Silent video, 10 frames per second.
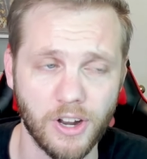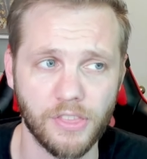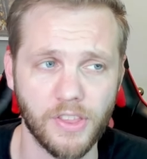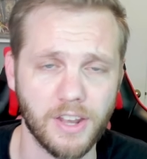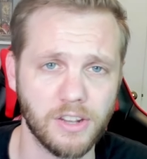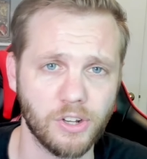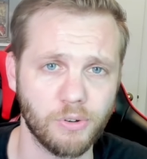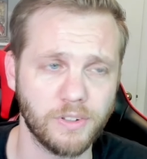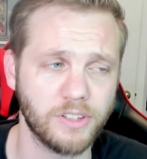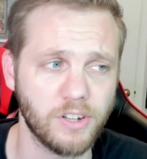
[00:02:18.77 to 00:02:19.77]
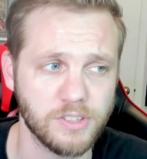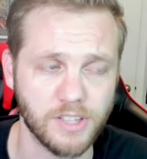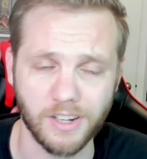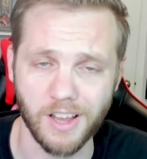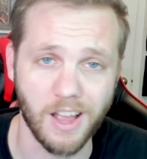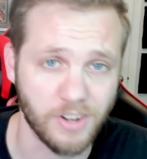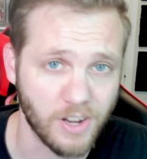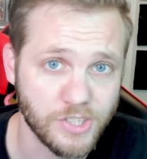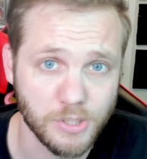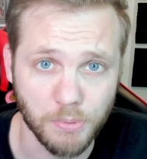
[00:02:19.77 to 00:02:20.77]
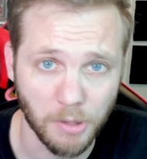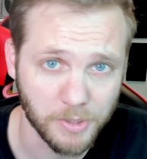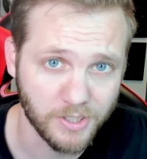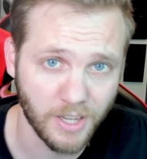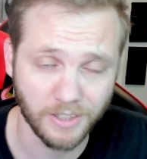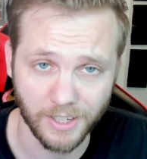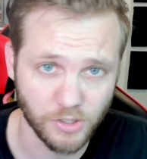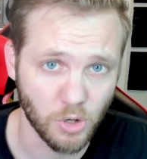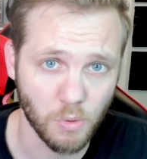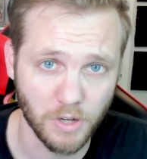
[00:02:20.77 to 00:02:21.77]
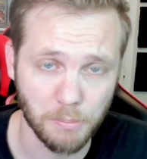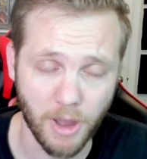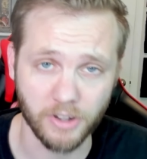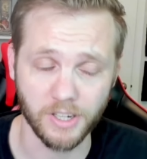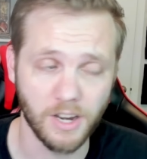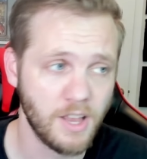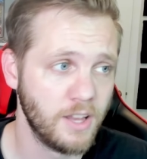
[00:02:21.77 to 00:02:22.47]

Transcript: And then the Green Lantern's like, ah, nah, she's probably dead. Like, don't worry about it.